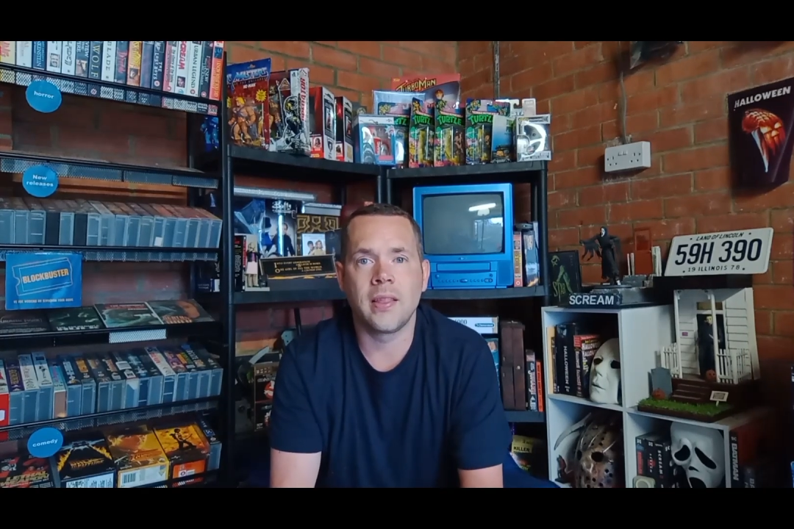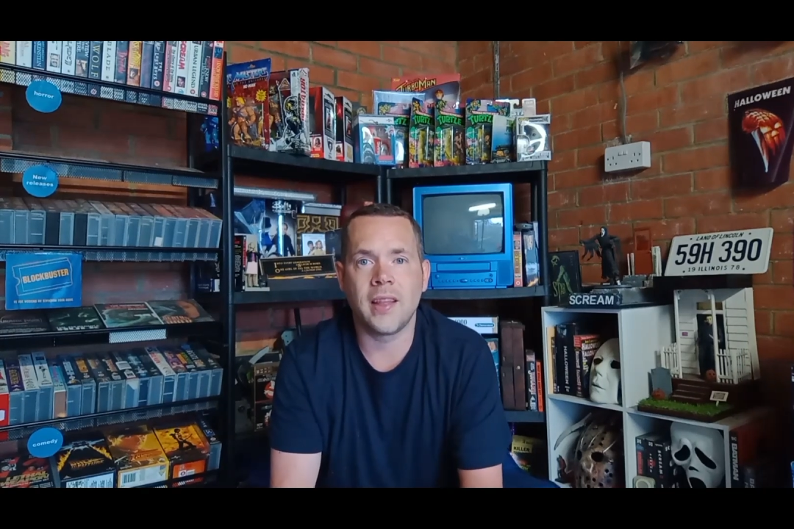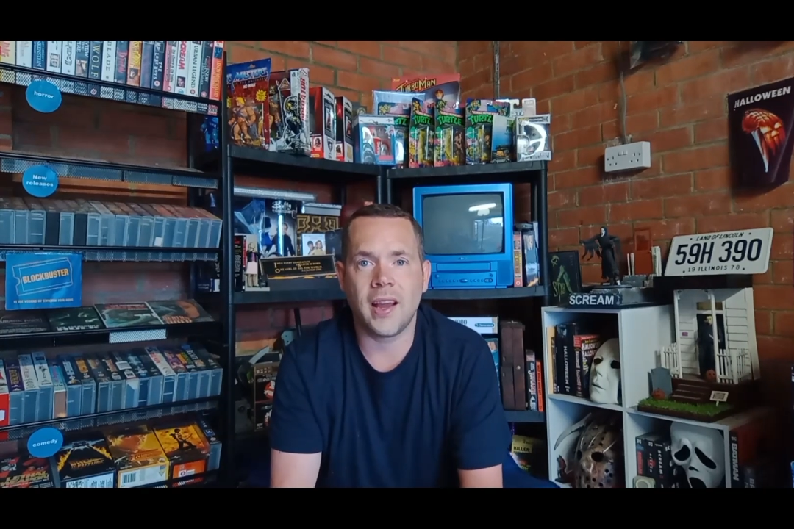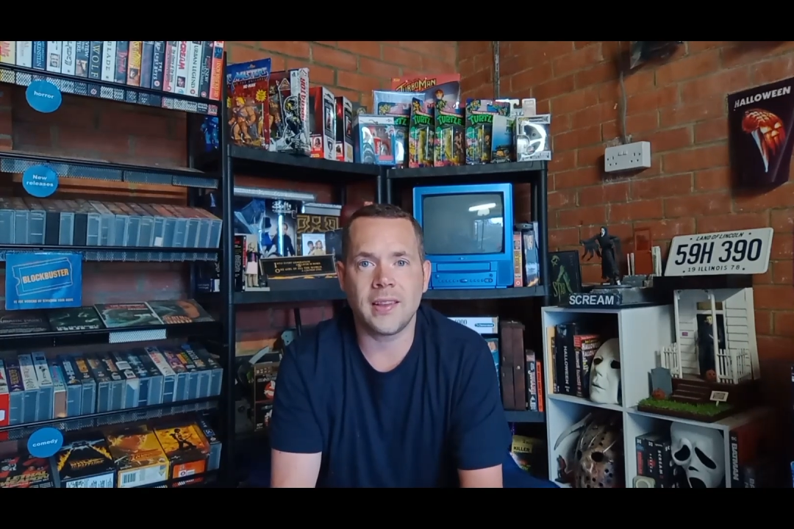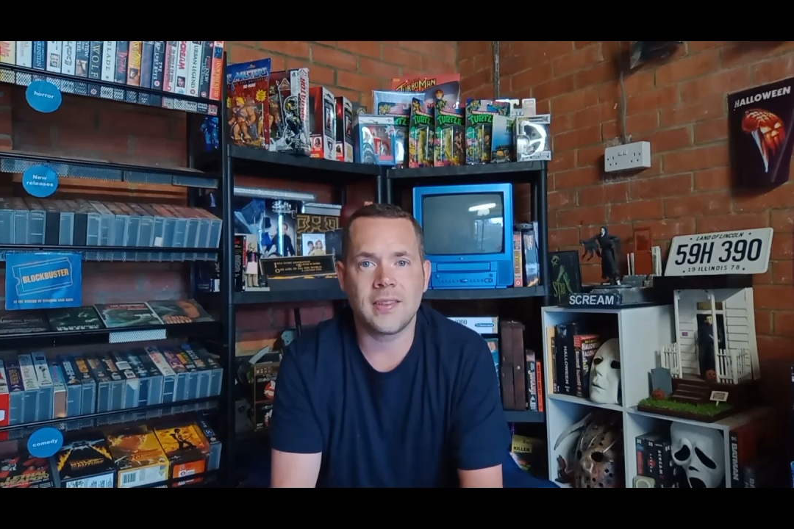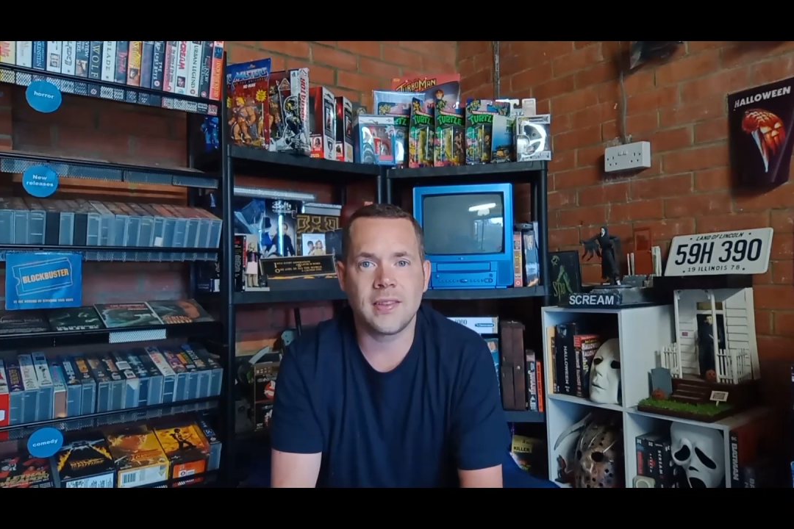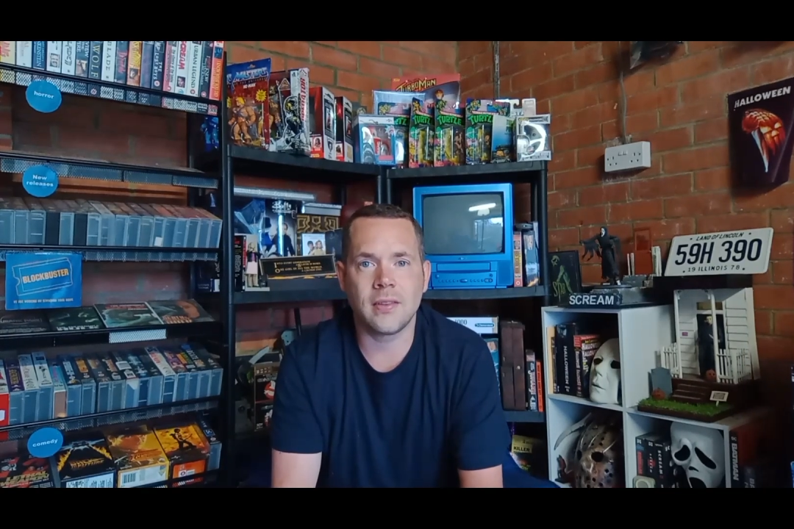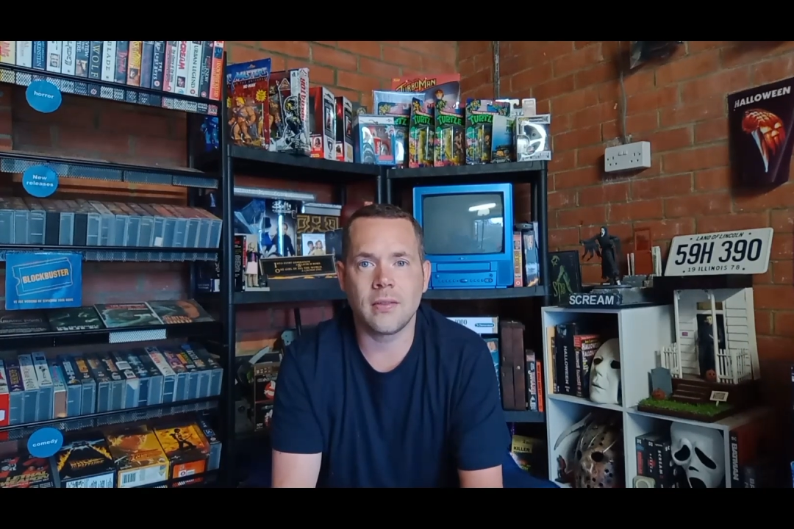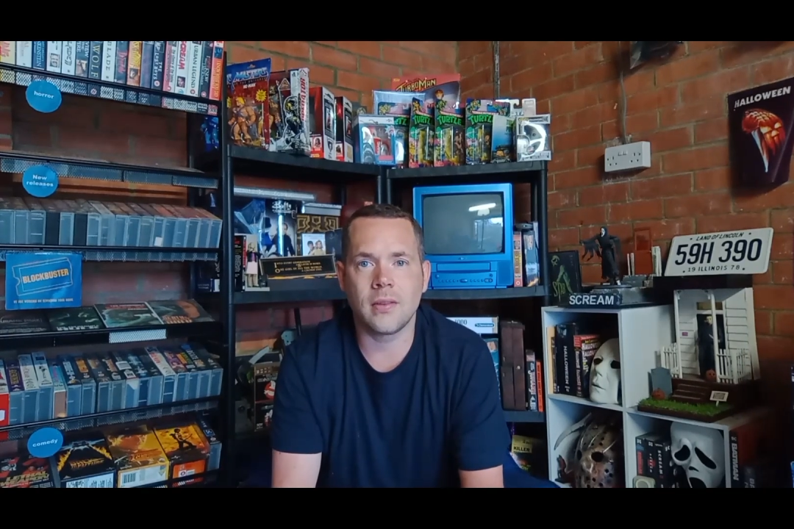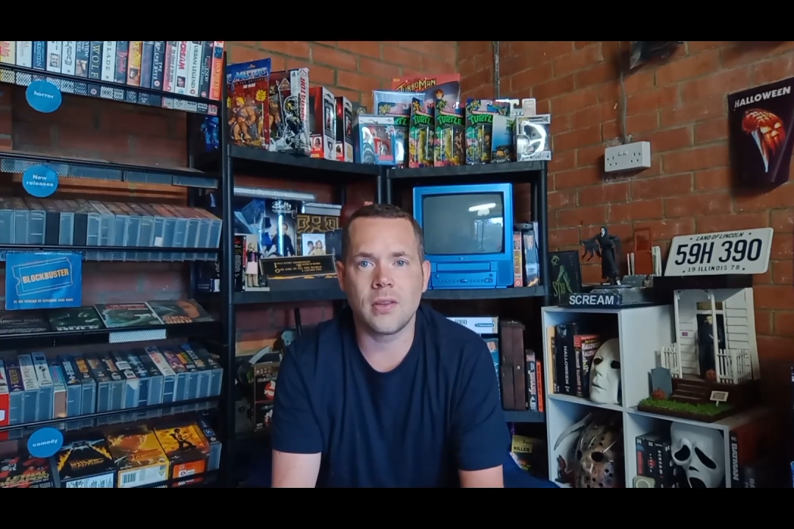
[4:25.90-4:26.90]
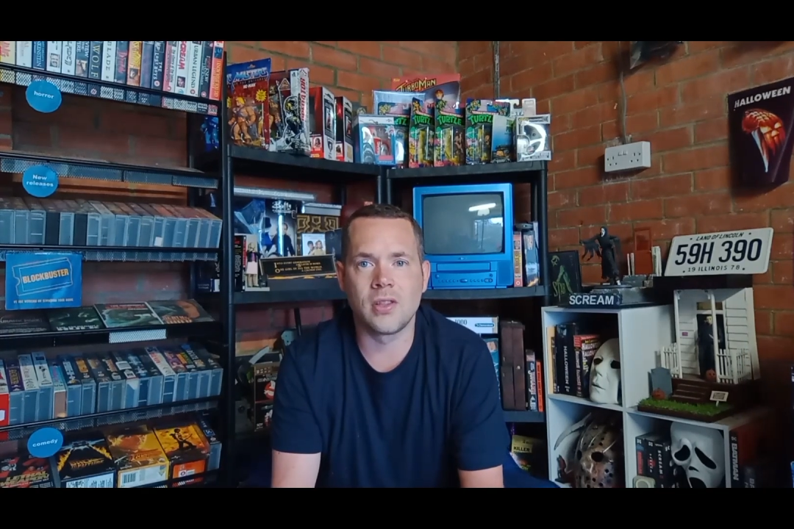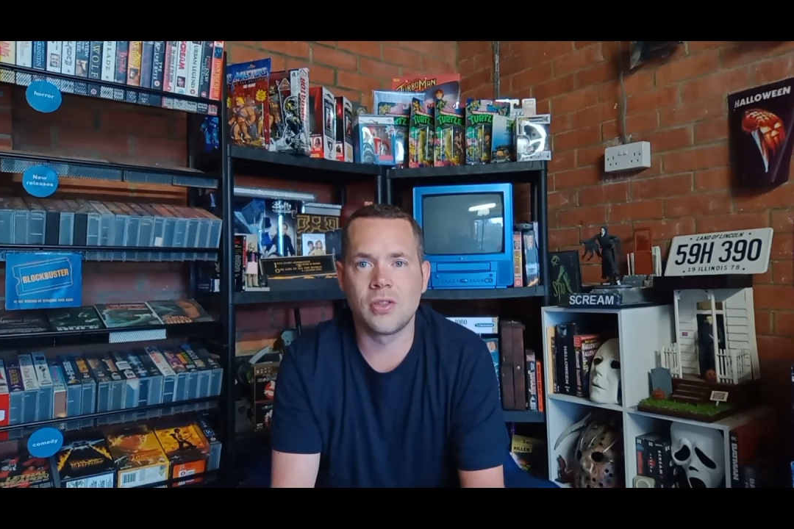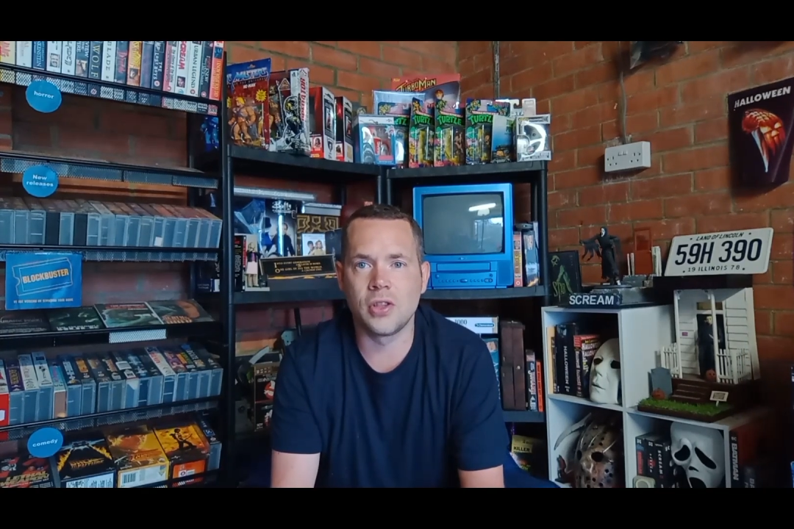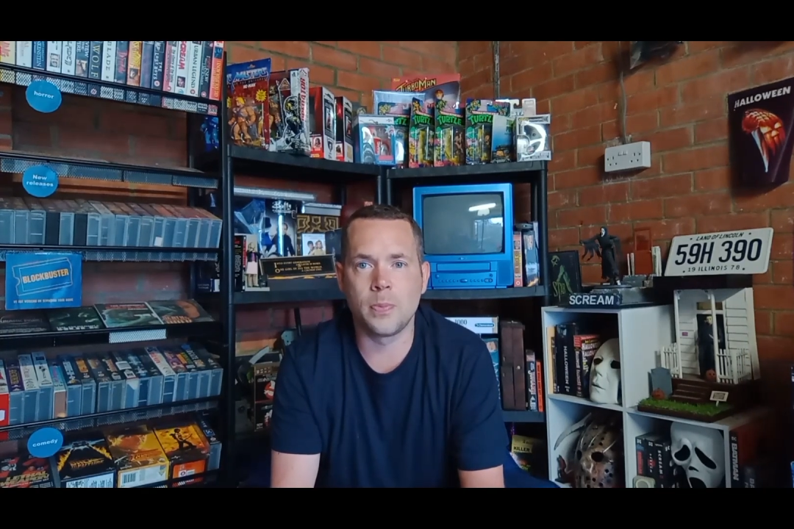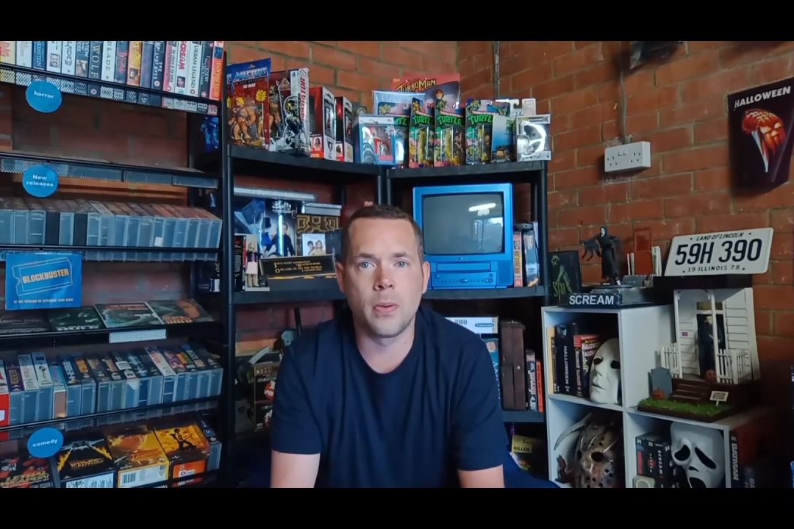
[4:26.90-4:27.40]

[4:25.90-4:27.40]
that it just